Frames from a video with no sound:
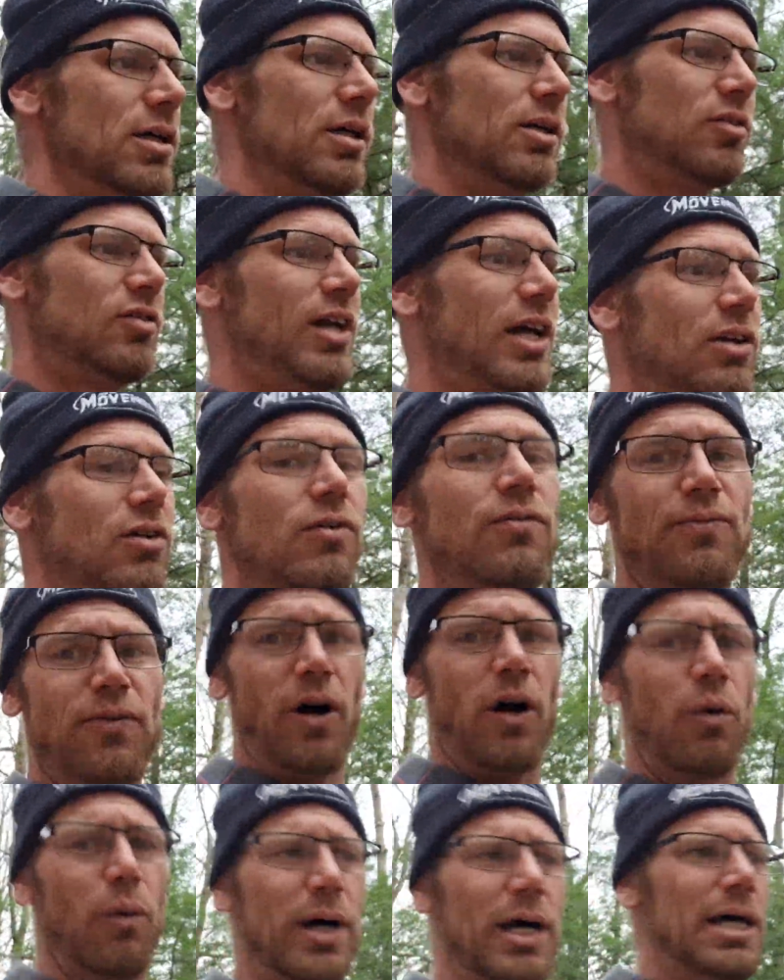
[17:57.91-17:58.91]
It's not too
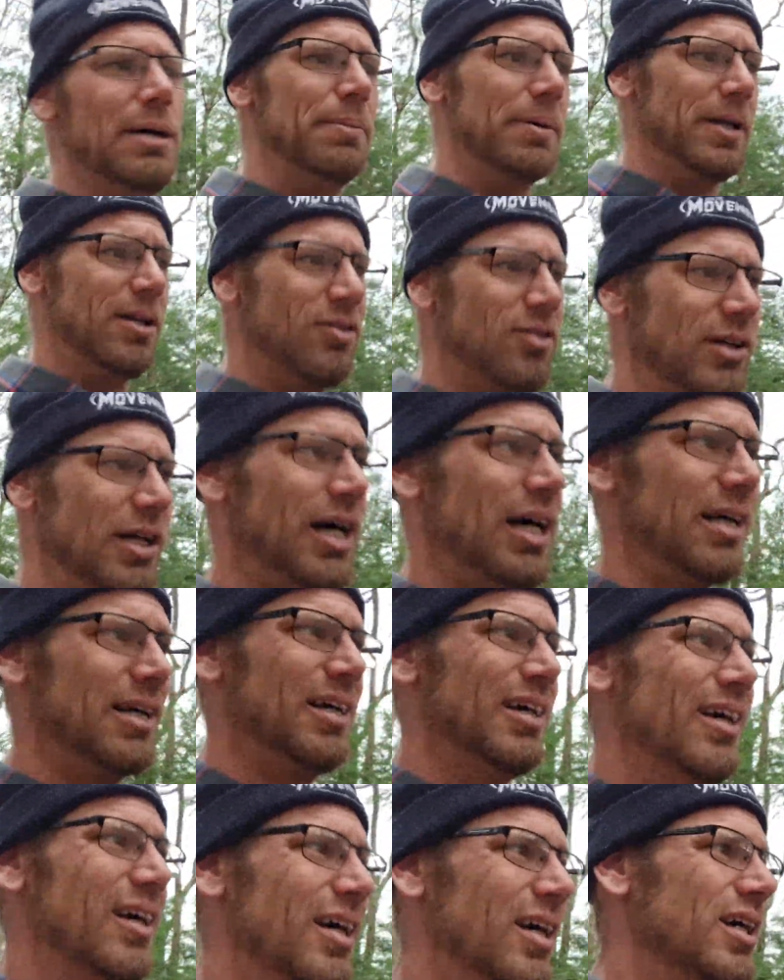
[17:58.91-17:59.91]
far away, but it's not
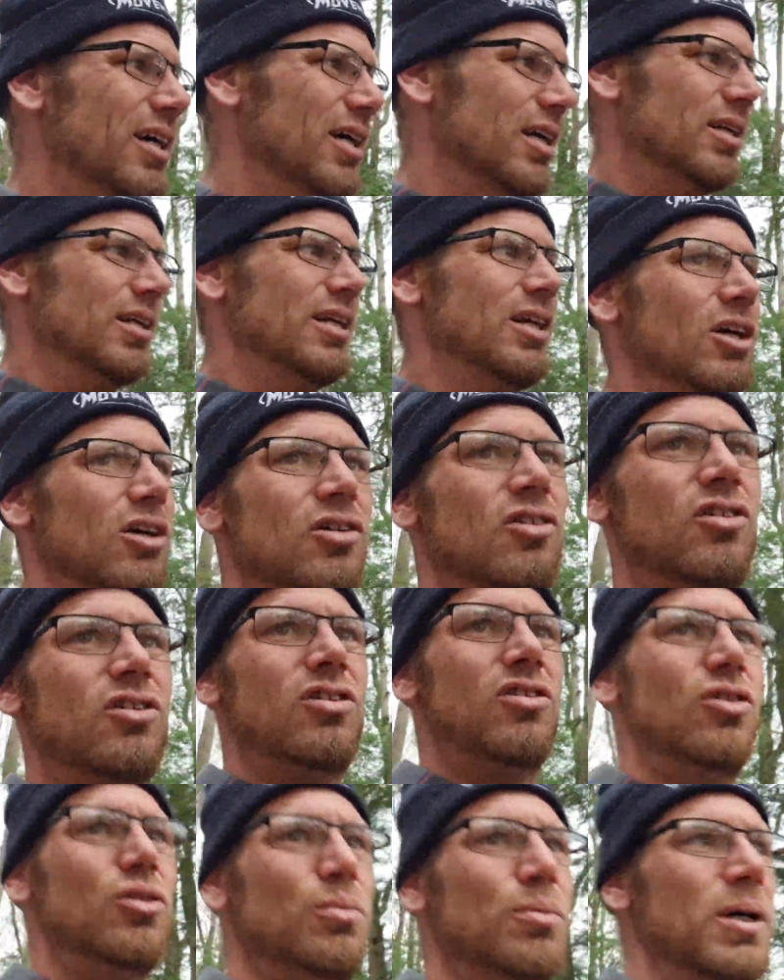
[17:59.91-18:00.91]
near
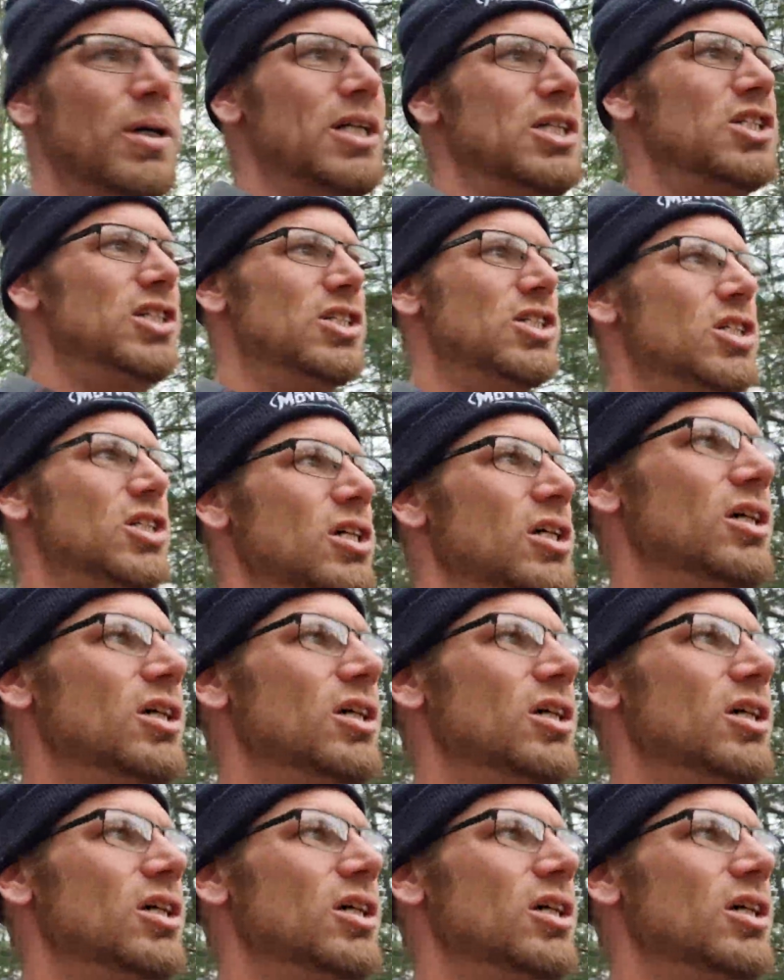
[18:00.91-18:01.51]
too much